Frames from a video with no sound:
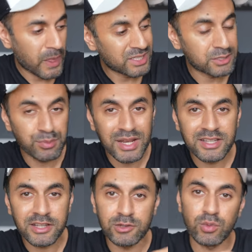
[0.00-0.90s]
display
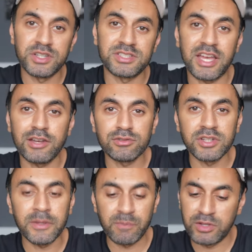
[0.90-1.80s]
that you wanted to have on there.